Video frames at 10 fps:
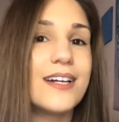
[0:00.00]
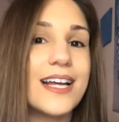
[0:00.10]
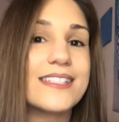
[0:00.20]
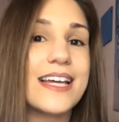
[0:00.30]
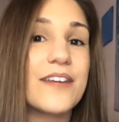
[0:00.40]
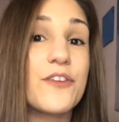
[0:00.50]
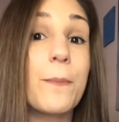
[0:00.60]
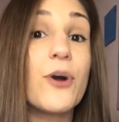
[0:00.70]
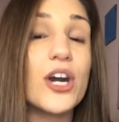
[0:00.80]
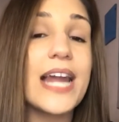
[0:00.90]
is that if you
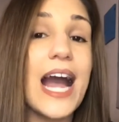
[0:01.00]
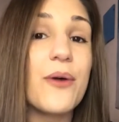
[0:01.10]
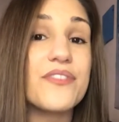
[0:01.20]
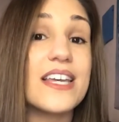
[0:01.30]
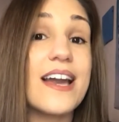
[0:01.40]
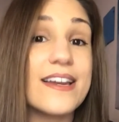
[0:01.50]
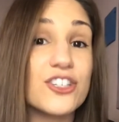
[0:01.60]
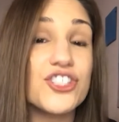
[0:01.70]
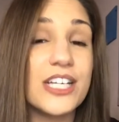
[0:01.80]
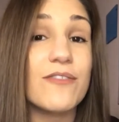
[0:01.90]
put out the
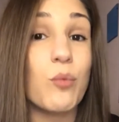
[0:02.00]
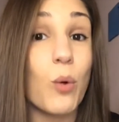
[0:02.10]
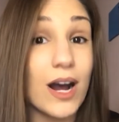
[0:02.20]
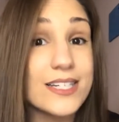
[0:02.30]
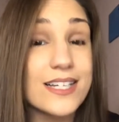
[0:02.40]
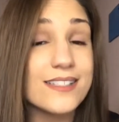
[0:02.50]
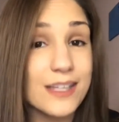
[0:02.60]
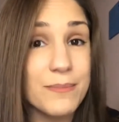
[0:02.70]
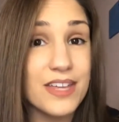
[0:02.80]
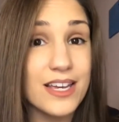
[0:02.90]
energy of wanting
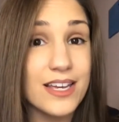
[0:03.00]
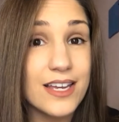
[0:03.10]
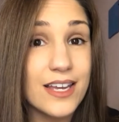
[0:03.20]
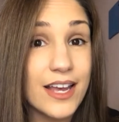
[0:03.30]
something,